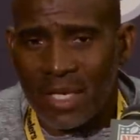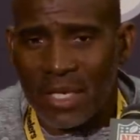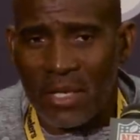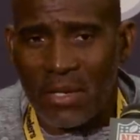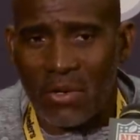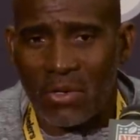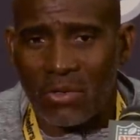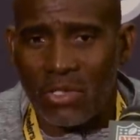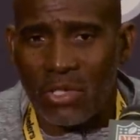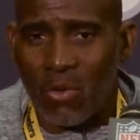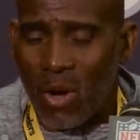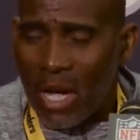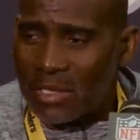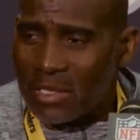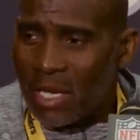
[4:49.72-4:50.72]
You know, you
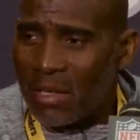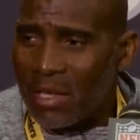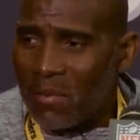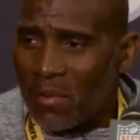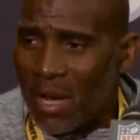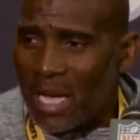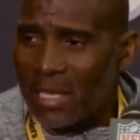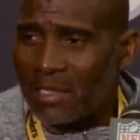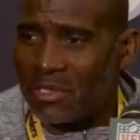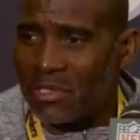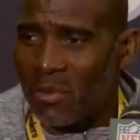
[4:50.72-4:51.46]
watch how they practice,